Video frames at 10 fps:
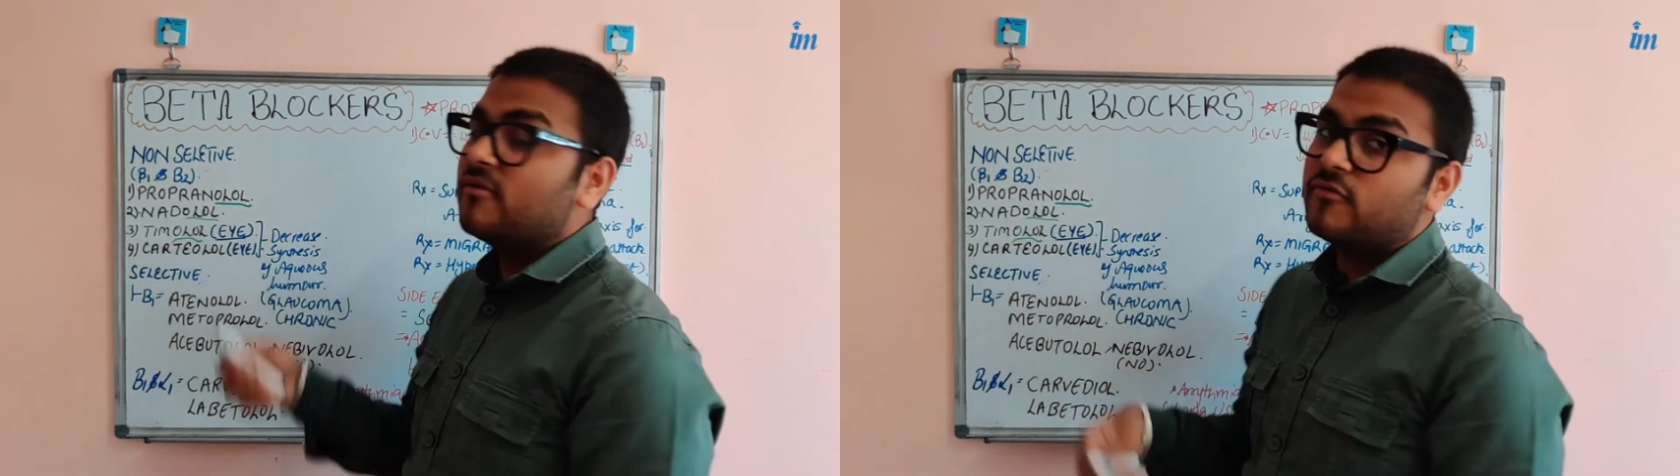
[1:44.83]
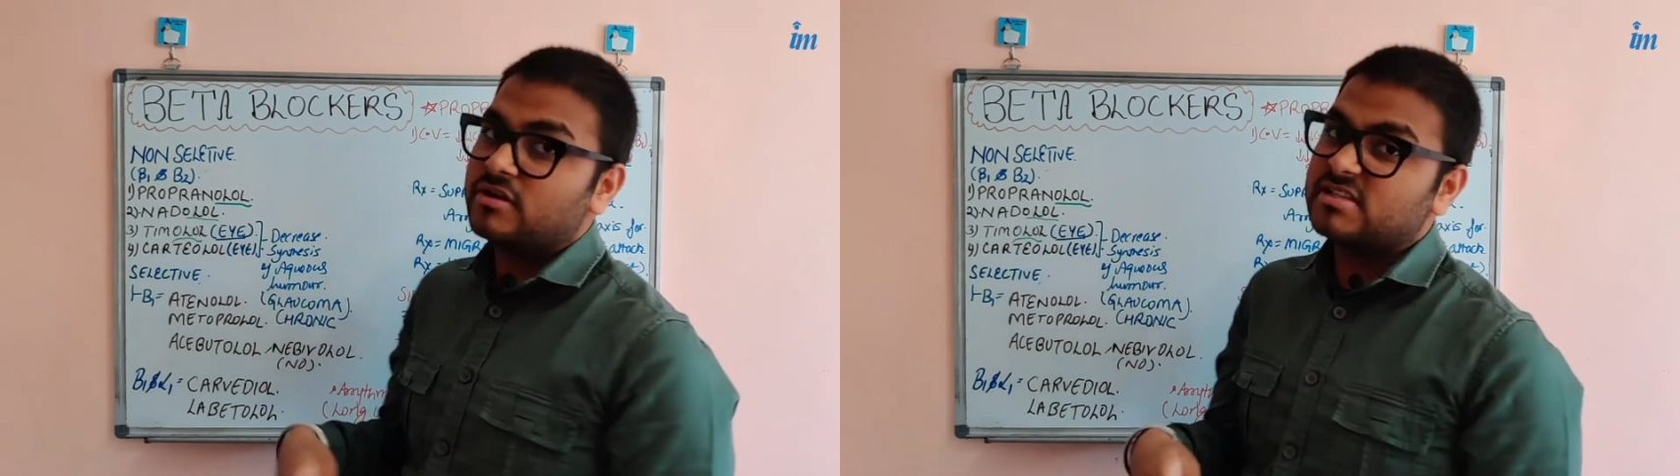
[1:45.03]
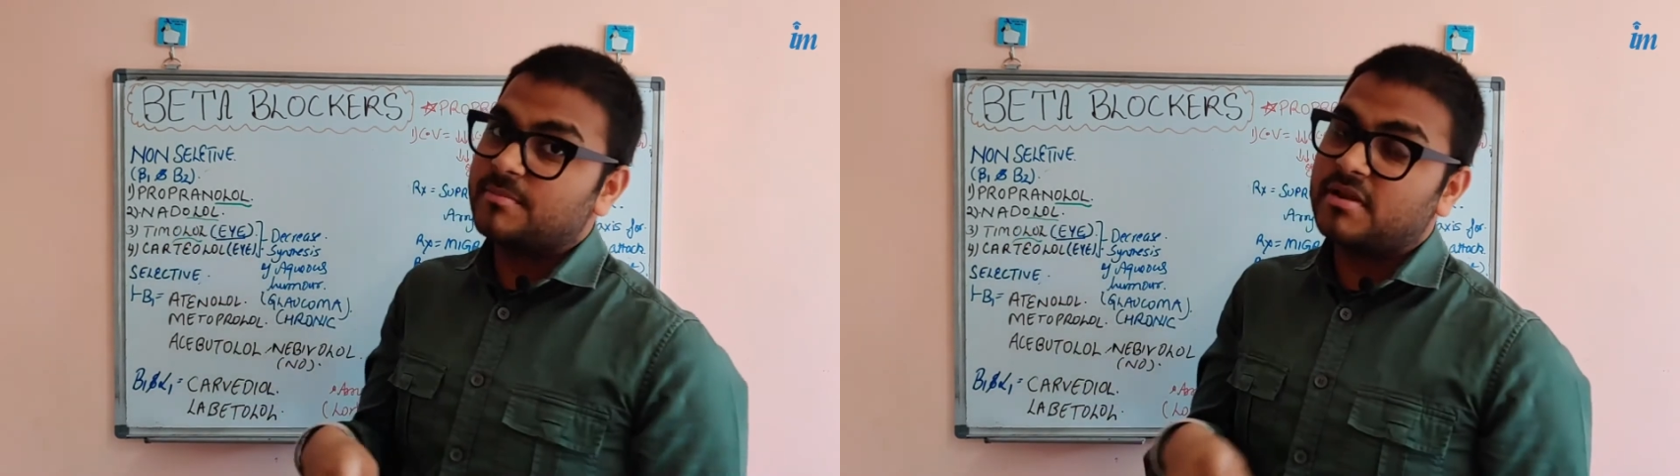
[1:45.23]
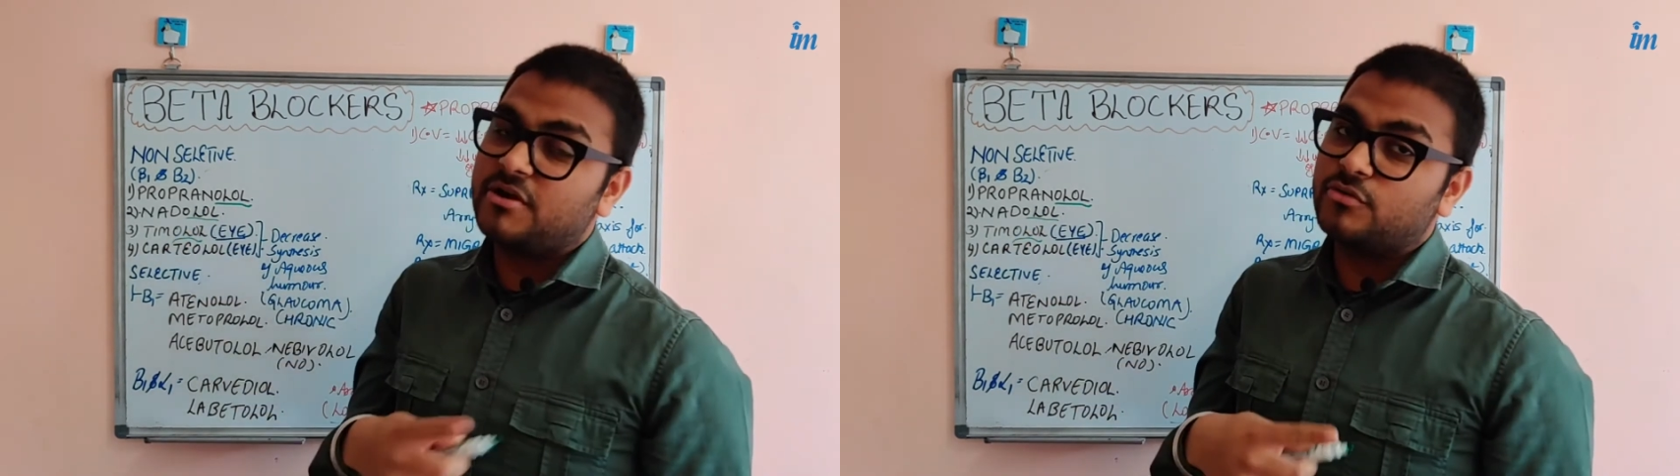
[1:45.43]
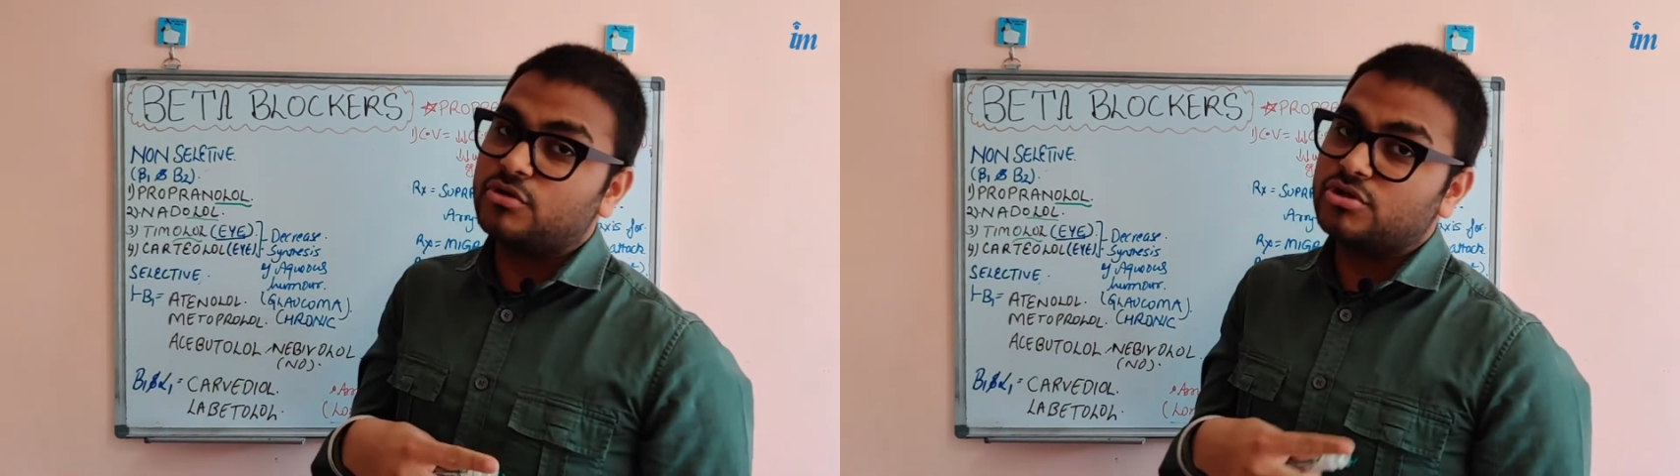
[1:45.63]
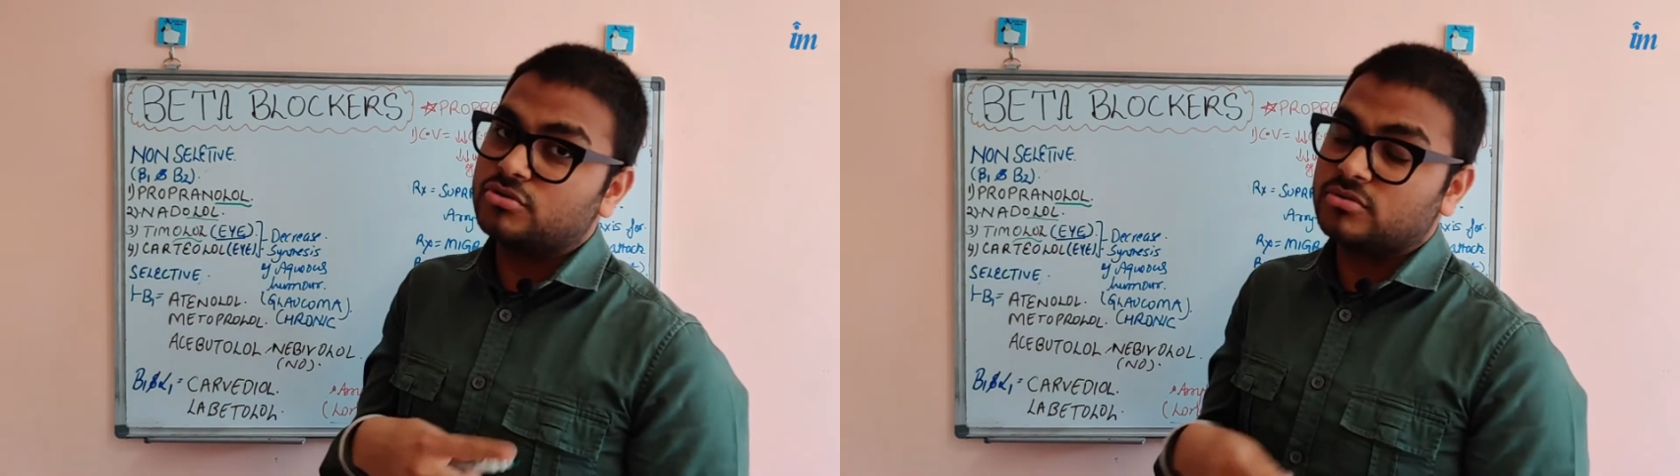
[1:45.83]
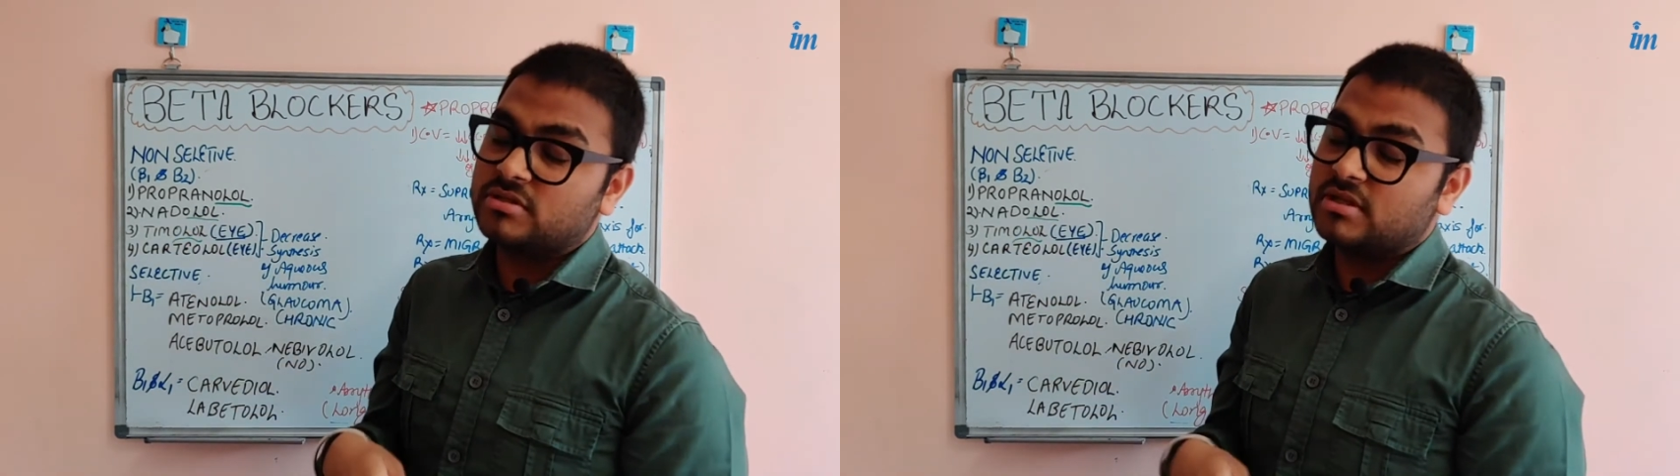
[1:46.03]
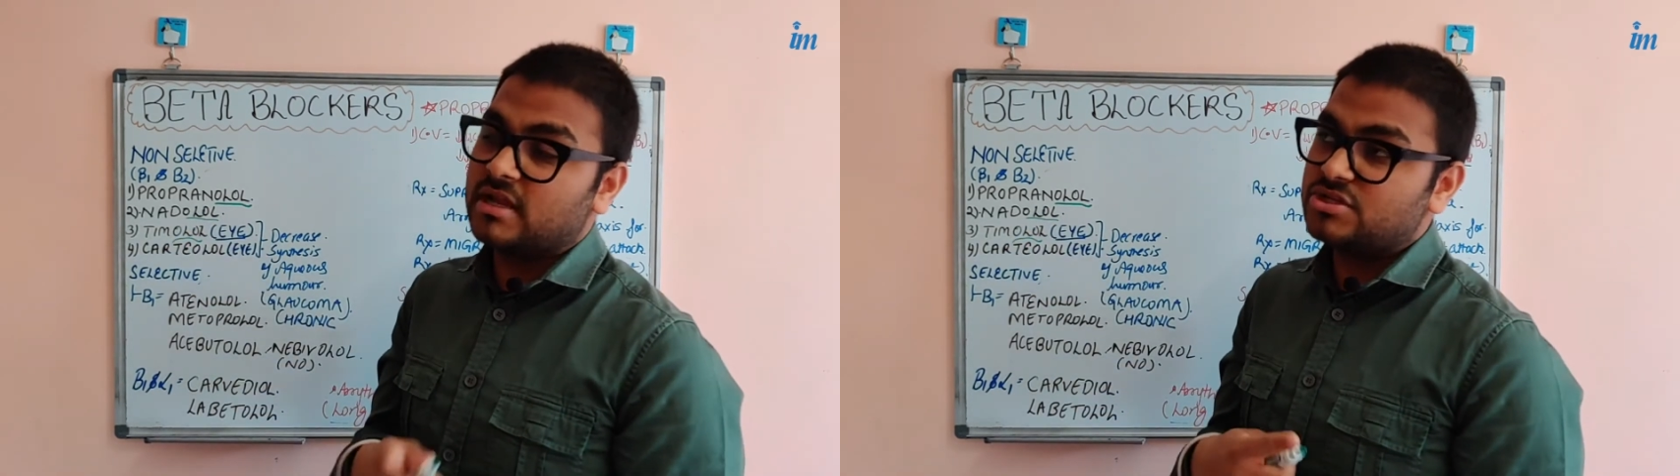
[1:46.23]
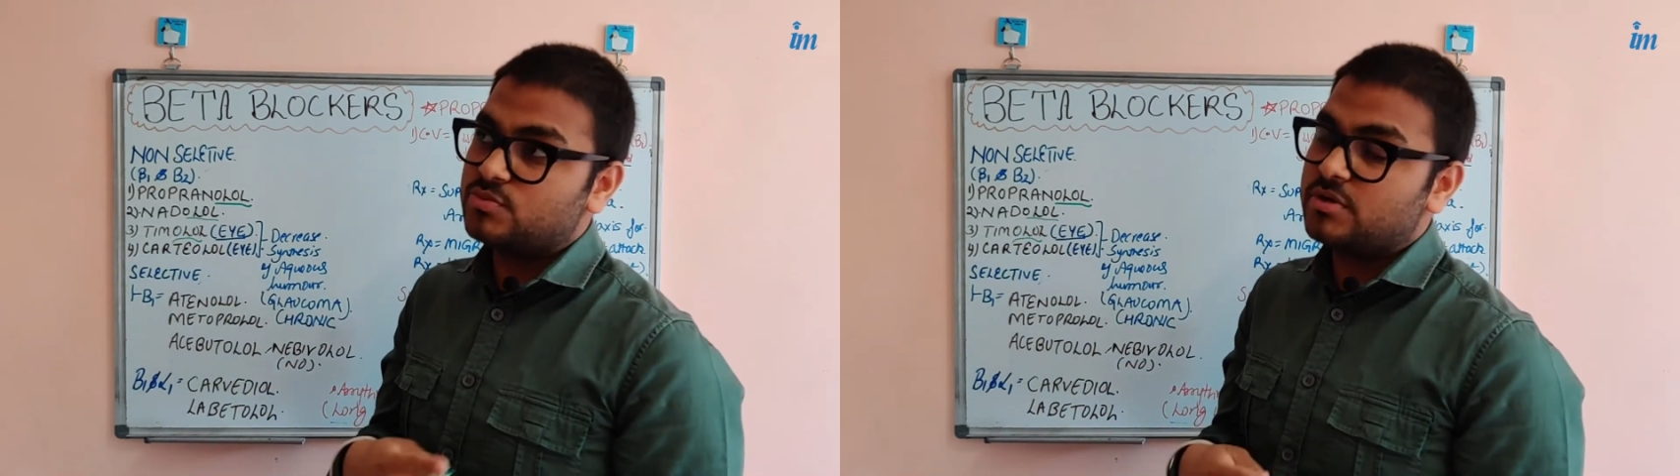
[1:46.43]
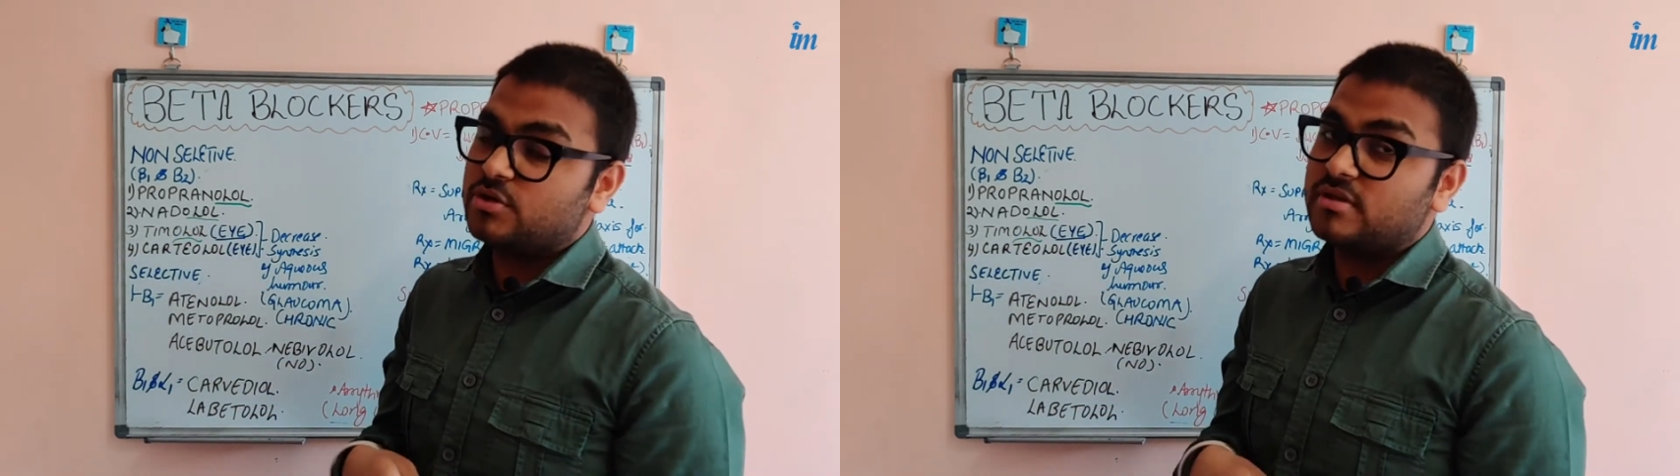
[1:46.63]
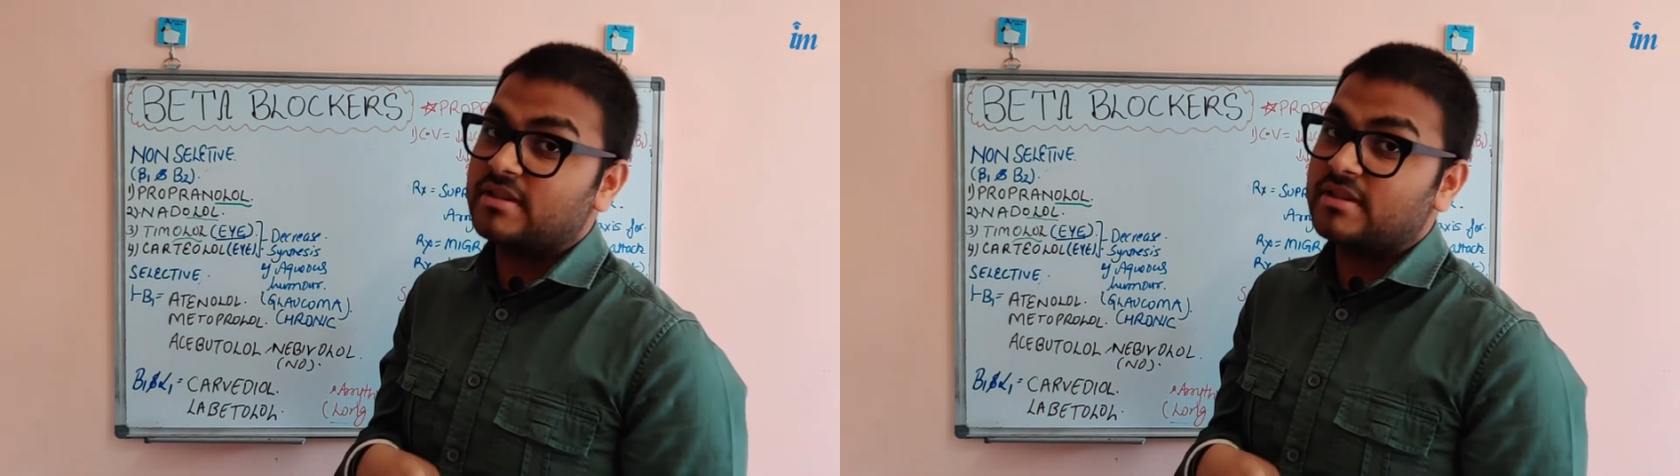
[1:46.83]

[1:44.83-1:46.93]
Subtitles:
For example, I told you in the last video